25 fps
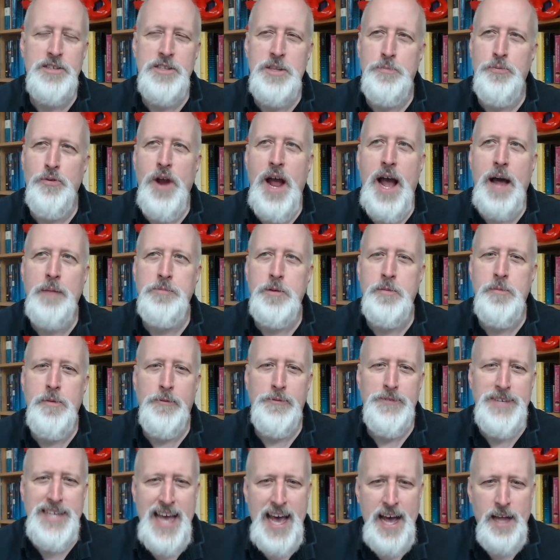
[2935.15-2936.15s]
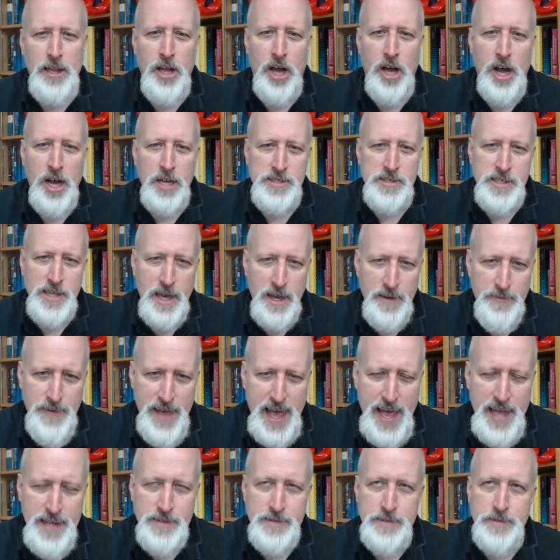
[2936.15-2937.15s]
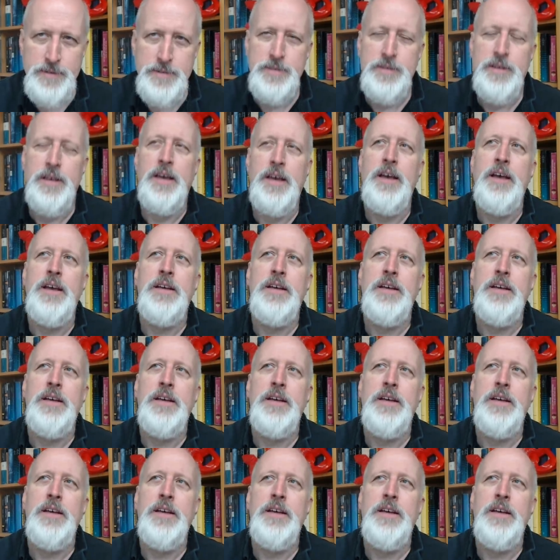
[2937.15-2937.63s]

the problem of telos, of ends.